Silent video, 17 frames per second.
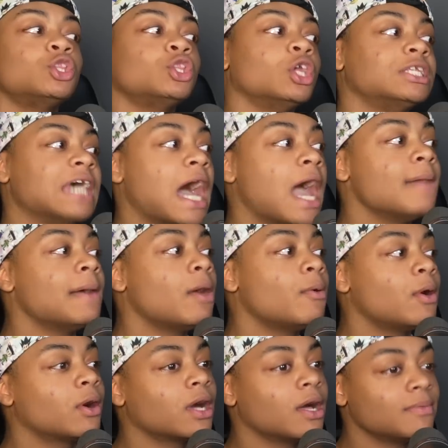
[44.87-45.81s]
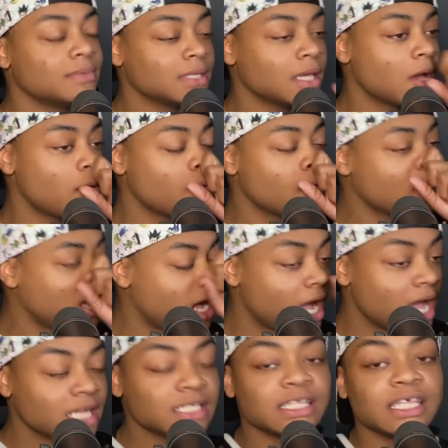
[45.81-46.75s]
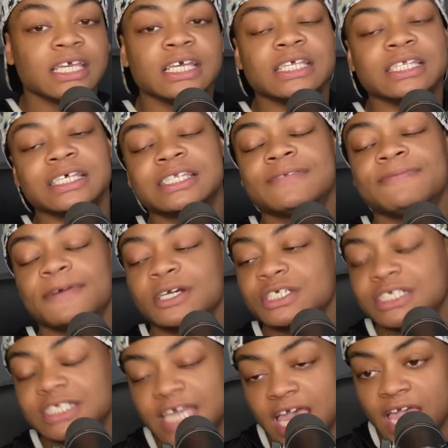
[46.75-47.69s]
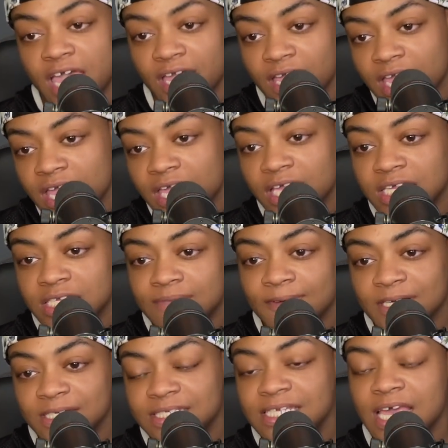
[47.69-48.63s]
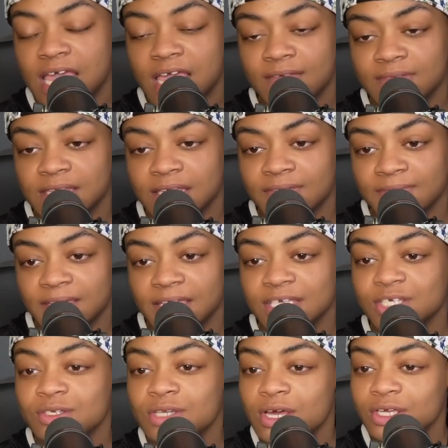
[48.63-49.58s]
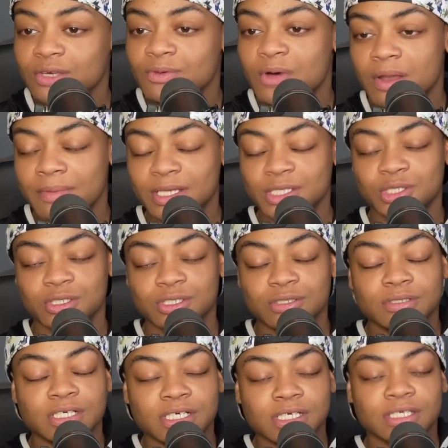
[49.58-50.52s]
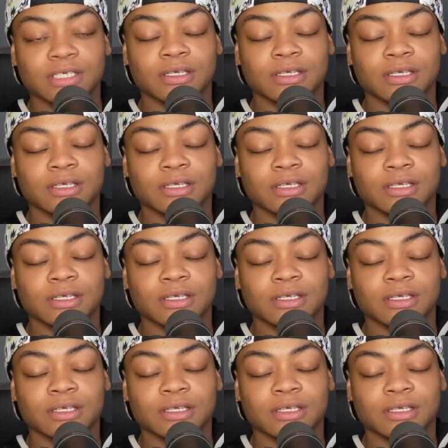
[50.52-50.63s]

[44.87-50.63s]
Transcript: The time I woke up, to, oh God, thing is, it's first day. It's first day of the event. You know, you want to make sure you look